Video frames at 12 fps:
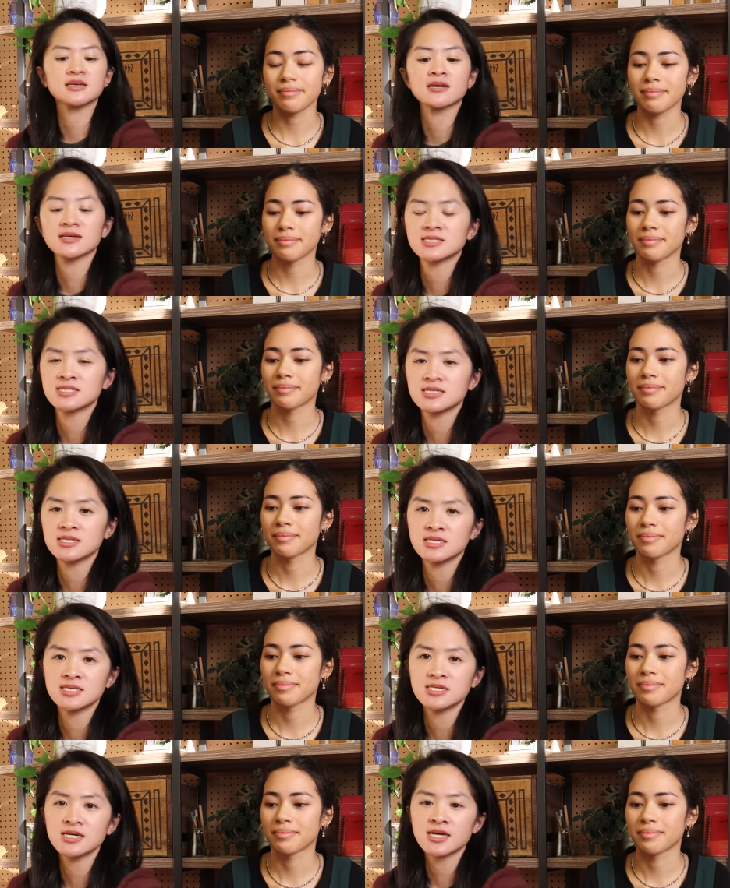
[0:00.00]
Speaker 1: thing I
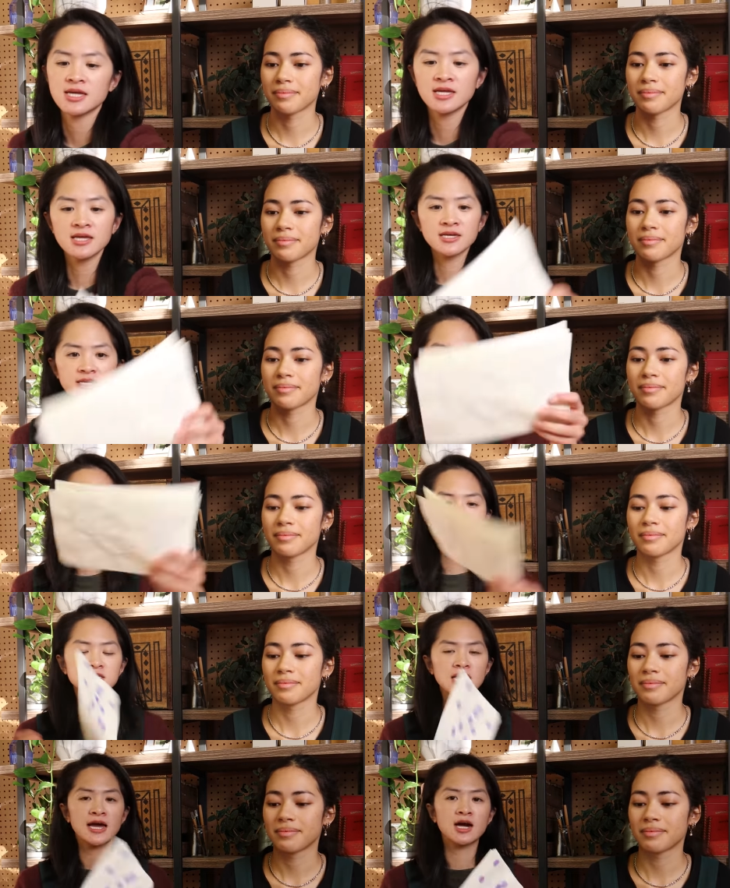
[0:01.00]
see
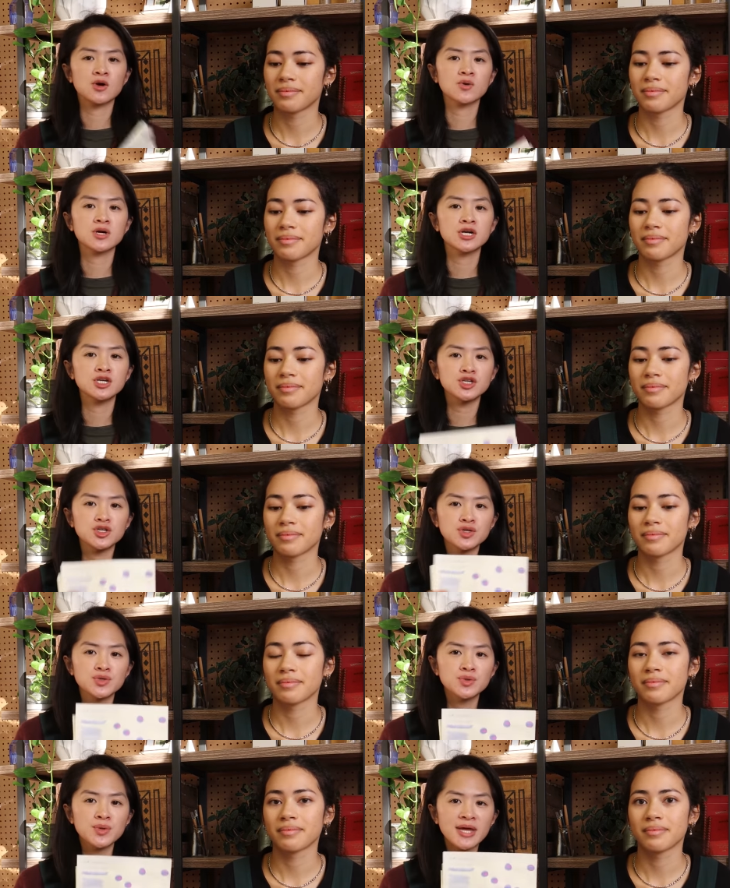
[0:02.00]
is our
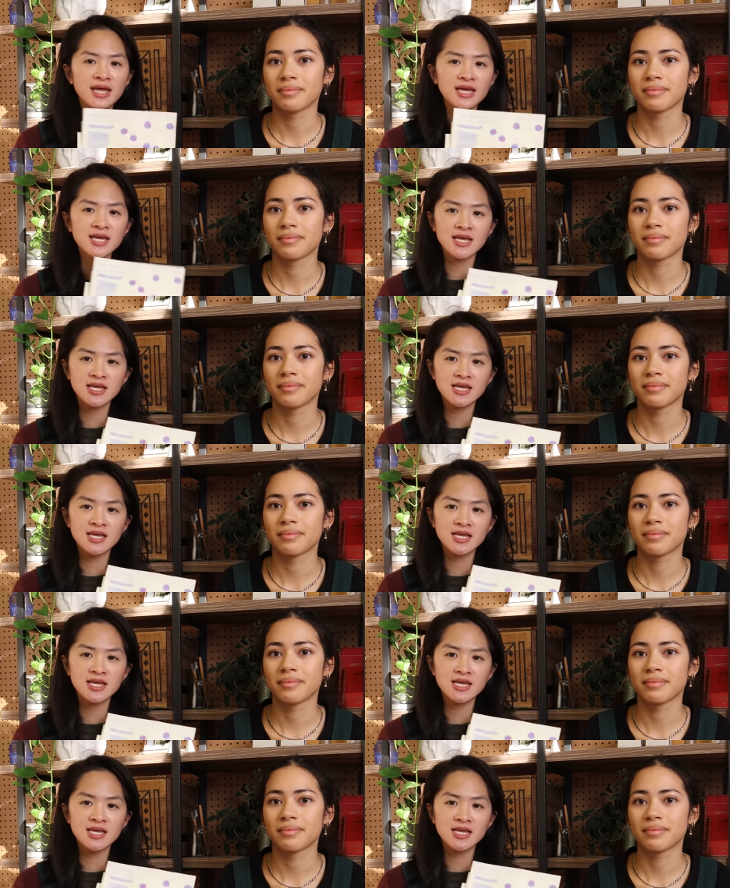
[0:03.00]
new Ink